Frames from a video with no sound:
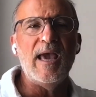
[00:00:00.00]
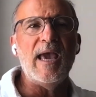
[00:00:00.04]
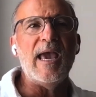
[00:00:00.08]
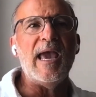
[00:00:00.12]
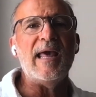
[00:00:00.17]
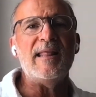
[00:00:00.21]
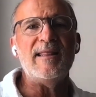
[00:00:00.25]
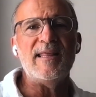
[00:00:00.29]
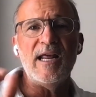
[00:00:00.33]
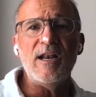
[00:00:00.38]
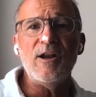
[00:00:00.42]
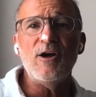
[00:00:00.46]

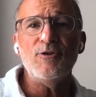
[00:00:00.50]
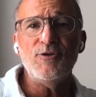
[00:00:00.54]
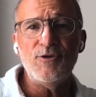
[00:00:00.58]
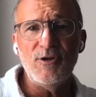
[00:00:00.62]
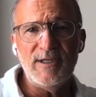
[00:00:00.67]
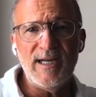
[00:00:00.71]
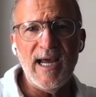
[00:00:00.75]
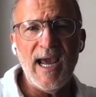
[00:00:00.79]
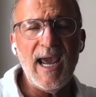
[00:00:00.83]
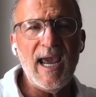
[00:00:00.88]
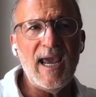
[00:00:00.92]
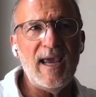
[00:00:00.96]
And then on the
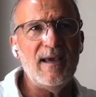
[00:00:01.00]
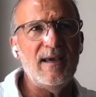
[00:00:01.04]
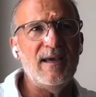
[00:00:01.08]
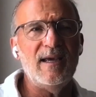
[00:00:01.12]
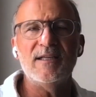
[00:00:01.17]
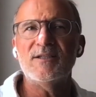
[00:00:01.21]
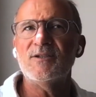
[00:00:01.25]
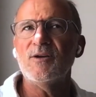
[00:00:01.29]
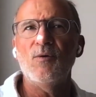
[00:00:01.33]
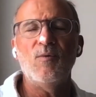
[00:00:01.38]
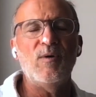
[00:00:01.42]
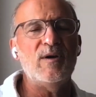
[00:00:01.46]
day,
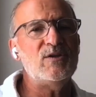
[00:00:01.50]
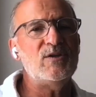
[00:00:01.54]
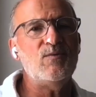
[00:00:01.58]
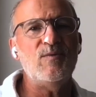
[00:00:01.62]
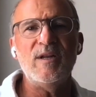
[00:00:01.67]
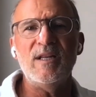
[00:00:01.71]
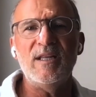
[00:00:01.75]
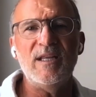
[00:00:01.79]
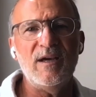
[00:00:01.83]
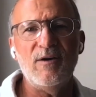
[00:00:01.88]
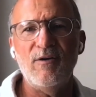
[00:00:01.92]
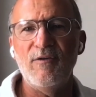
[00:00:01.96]
it's always
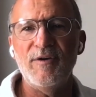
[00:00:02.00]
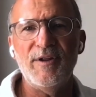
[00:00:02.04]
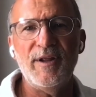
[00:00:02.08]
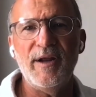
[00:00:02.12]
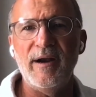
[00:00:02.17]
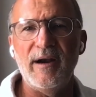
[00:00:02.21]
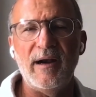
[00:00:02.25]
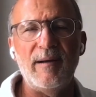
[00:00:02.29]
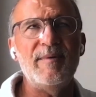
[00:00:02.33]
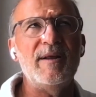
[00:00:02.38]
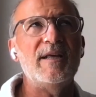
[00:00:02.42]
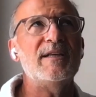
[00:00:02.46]
windy over
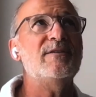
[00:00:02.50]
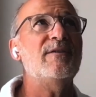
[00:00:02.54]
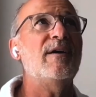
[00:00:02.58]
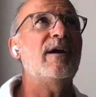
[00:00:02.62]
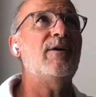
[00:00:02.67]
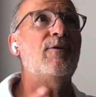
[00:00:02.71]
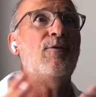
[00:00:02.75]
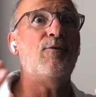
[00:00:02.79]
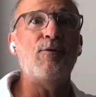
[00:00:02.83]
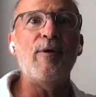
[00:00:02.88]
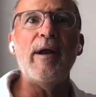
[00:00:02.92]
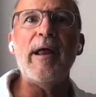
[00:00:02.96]
there. I mean, it's
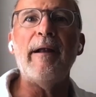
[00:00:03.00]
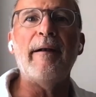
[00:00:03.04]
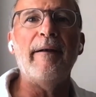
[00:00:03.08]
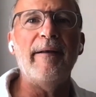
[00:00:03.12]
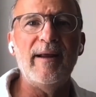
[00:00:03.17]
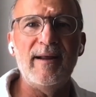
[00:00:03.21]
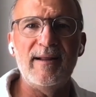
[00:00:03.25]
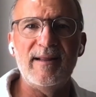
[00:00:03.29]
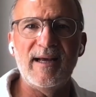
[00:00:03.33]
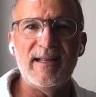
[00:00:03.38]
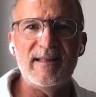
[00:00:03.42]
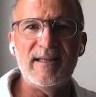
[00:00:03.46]
very
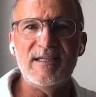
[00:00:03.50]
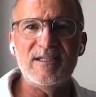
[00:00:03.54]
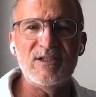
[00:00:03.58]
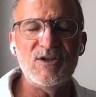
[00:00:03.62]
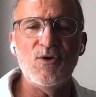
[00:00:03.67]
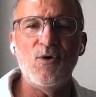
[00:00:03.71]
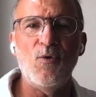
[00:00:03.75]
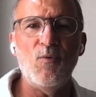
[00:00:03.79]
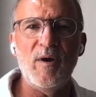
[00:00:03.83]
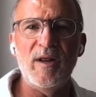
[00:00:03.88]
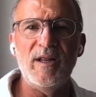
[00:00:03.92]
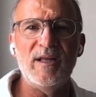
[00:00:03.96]
rarely that there's
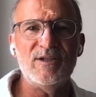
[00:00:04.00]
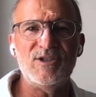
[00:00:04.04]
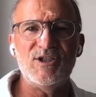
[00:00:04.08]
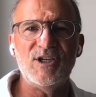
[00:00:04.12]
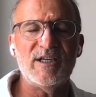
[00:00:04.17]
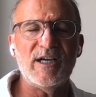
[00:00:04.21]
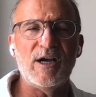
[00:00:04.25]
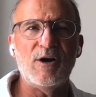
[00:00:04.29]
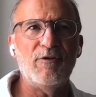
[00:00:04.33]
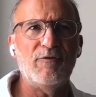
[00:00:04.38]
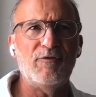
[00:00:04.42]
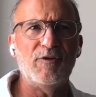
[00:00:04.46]
no wind in
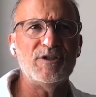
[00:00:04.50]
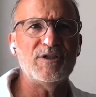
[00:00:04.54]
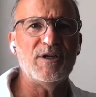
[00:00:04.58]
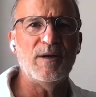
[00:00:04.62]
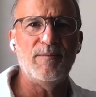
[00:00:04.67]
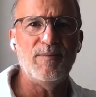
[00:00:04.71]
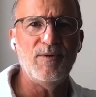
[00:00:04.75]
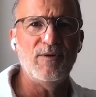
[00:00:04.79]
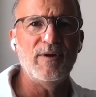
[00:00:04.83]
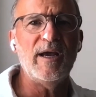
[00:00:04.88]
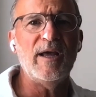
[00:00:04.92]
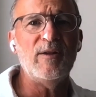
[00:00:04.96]
Chicago, for
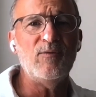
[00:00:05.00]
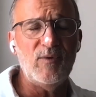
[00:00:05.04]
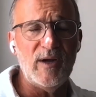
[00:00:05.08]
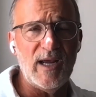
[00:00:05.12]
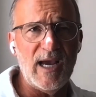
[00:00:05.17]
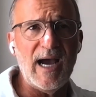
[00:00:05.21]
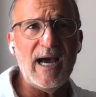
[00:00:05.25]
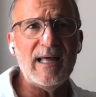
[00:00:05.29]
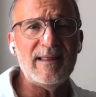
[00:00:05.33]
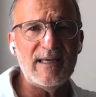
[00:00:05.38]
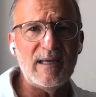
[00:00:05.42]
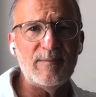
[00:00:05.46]
example. And we
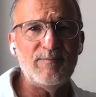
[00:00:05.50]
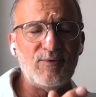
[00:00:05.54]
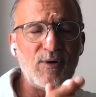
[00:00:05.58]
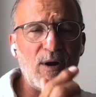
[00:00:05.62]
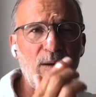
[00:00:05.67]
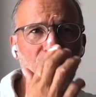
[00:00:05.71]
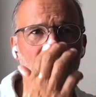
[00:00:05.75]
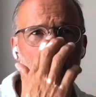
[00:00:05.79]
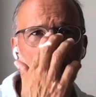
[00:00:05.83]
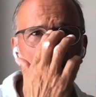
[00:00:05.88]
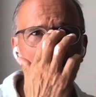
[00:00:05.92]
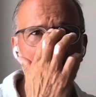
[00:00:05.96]
had mm. that
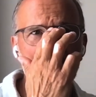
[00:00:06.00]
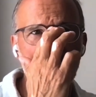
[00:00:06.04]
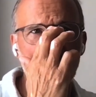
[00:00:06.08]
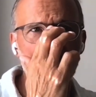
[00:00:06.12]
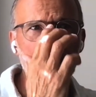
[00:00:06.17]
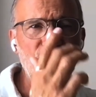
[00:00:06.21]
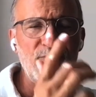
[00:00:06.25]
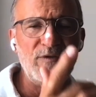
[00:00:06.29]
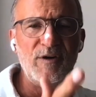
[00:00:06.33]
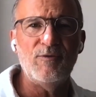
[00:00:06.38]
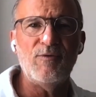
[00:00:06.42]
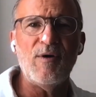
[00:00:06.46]
problem on the
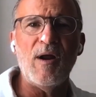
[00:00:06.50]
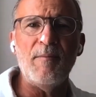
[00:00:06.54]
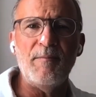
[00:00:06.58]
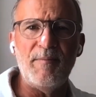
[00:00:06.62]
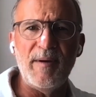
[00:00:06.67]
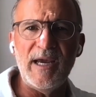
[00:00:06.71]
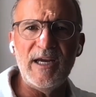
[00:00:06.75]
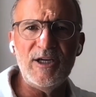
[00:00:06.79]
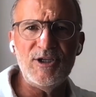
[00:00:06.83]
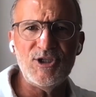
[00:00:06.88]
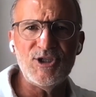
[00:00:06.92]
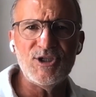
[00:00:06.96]
movie
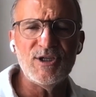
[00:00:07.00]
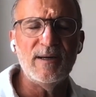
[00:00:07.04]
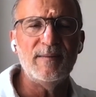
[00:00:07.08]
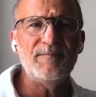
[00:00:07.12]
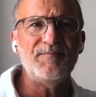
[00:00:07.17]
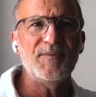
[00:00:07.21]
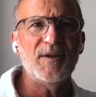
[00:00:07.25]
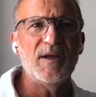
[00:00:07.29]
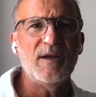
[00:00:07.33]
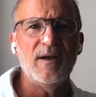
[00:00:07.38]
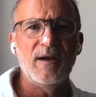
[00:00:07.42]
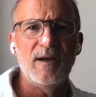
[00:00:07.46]
Rampage.
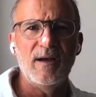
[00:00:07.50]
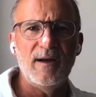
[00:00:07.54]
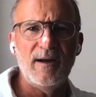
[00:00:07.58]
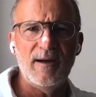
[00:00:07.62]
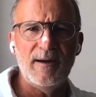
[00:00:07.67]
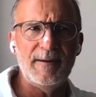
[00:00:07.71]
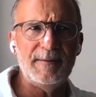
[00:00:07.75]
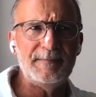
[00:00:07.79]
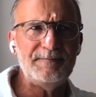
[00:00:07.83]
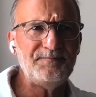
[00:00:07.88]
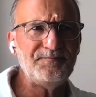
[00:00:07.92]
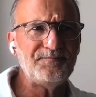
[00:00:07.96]

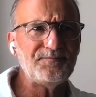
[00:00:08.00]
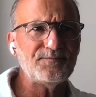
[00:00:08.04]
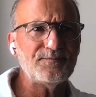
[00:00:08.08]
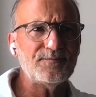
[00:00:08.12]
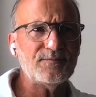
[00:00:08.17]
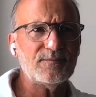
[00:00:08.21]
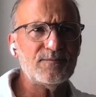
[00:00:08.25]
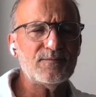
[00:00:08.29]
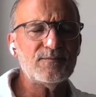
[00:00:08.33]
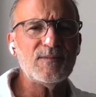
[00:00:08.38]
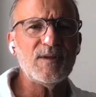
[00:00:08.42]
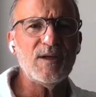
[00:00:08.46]
Um,
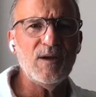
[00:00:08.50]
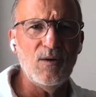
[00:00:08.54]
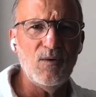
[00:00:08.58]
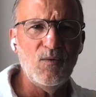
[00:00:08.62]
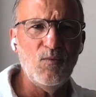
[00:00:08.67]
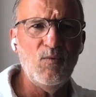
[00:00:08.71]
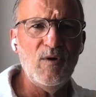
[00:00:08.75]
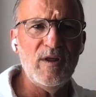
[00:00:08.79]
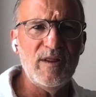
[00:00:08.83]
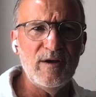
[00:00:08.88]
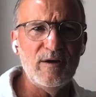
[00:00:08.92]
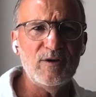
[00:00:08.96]
yeah.
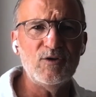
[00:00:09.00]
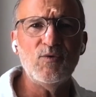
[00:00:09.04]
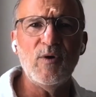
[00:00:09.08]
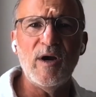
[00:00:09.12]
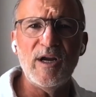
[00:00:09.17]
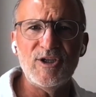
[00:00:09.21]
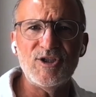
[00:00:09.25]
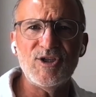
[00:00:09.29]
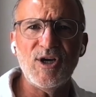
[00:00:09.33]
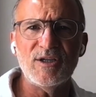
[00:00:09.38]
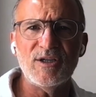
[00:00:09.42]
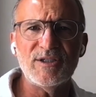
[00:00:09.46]
With uh,
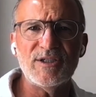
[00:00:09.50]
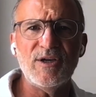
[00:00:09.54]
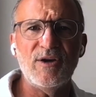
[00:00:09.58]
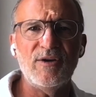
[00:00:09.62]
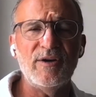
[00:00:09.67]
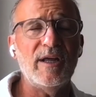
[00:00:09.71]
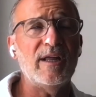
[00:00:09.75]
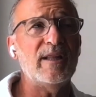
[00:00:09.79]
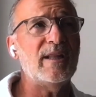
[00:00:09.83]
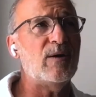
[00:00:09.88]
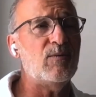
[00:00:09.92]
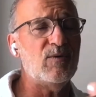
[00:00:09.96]
Dwayne
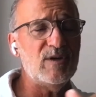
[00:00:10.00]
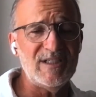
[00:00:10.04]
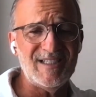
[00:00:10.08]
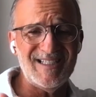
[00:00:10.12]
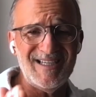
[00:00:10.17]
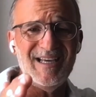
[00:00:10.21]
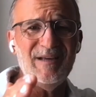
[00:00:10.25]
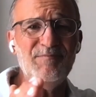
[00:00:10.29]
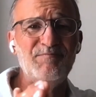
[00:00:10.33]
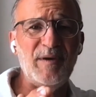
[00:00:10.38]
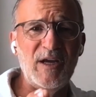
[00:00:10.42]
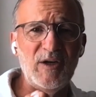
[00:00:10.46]
Johnson, and that was
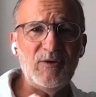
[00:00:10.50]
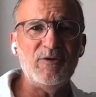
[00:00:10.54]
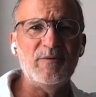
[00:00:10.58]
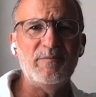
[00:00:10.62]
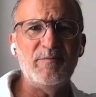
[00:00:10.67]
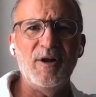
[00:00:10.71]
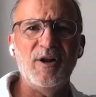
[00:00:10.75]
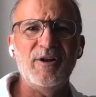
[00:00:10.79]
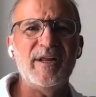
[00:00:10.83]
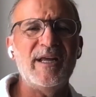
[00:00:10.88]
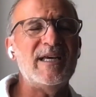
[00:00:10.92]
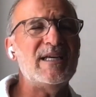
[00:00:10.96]
between
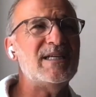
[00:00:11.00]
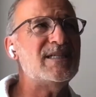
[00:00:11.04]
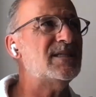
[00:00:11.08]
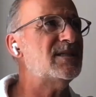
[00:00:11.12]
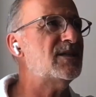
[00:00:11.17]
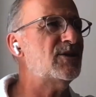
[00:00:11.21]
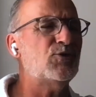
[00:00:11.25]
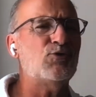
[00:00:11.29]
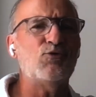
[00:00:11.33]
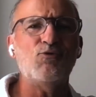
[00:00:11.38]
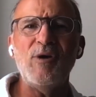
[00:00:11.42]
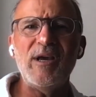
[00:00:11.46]

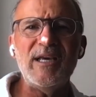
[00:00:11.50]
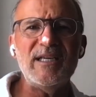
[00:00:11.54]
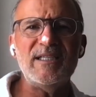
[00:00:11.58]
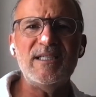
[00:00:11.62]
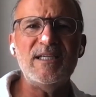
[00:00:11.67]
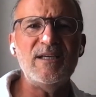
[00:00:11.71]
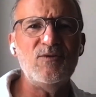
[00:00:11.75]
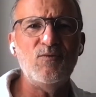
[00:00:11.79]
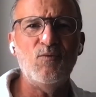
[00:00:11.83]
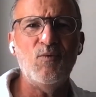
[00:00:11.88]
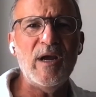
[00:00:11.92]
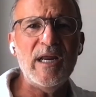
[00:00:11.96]
buildings,
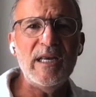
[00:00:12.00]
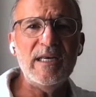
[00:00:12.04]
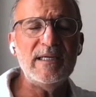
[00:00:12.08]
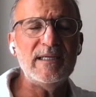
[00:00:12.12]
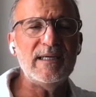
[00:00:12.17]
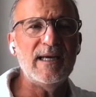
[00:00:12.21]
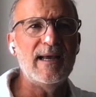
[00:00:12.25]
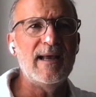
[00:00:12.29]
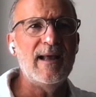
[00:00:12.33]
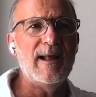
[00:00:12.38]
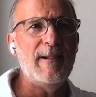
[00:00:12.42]
crazy wind.